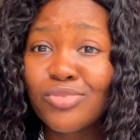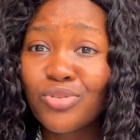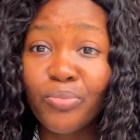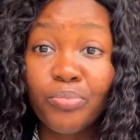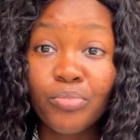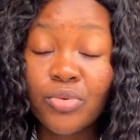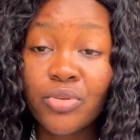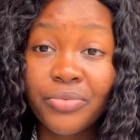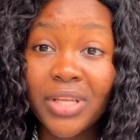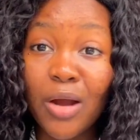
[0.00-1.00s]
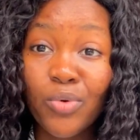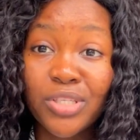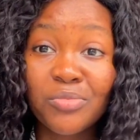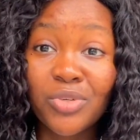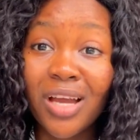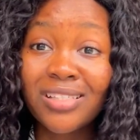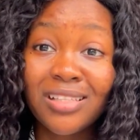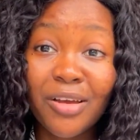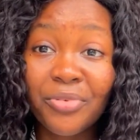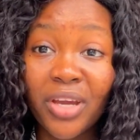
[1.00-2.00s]
most of you that are watching me are
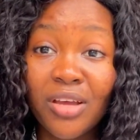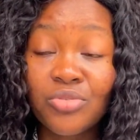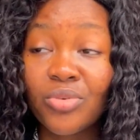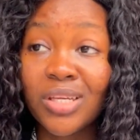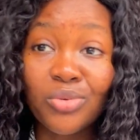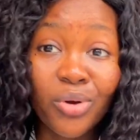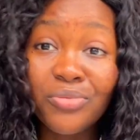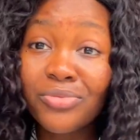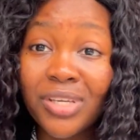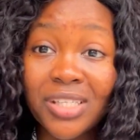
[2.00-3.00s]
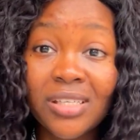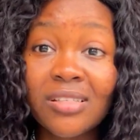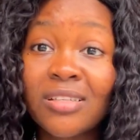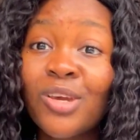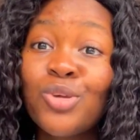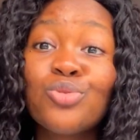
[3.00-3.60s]
actually Africans, right, or even Asians.